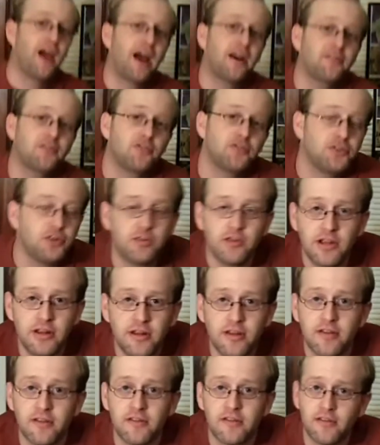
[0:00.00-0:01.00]
factors you
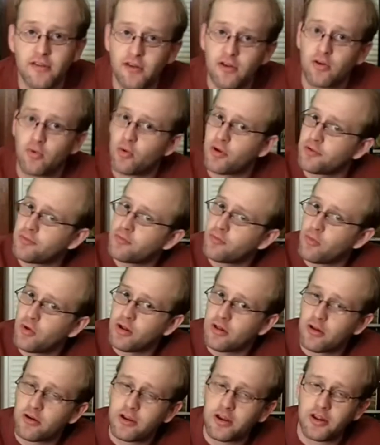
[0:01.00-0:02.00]
need to consider when,
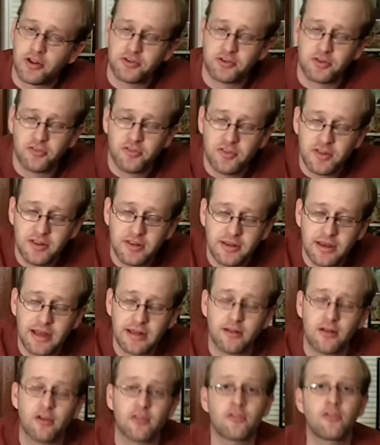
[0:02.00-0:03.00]
when looking at your seed
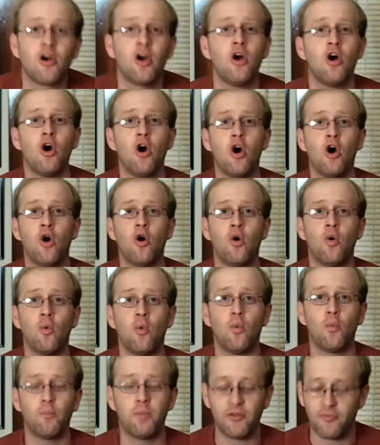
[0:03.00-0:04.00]
catalogs.
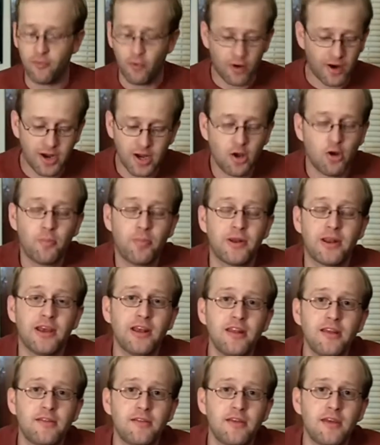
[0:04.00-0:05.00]
Before I open
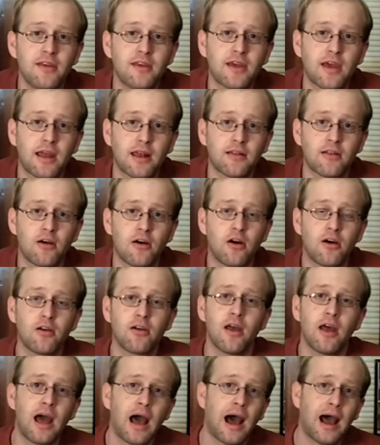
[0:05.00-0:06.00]
any seed
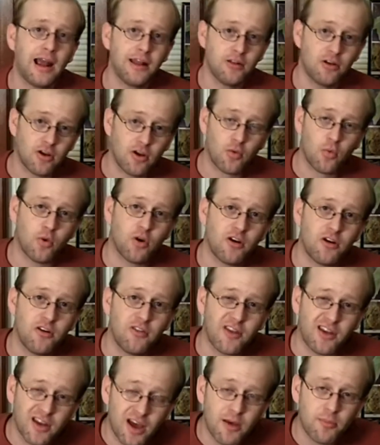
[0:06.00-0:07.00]
catalog, I look at
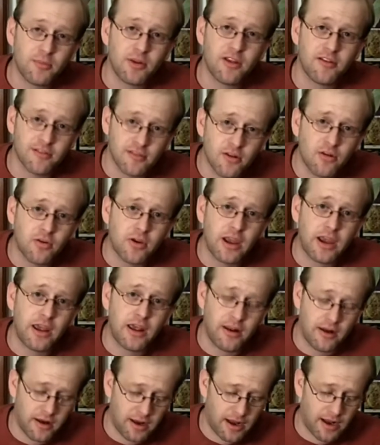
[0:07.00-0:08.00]
where the company is
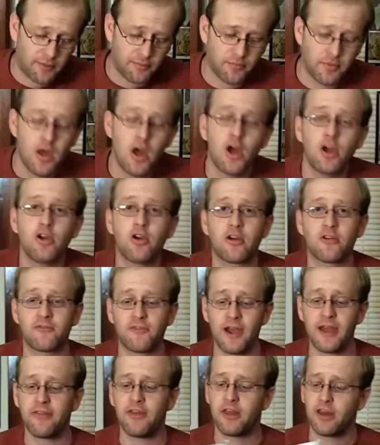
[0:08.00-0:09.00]
located at. You can
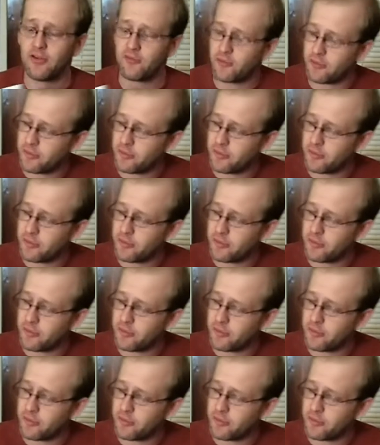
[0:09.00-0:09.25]
find that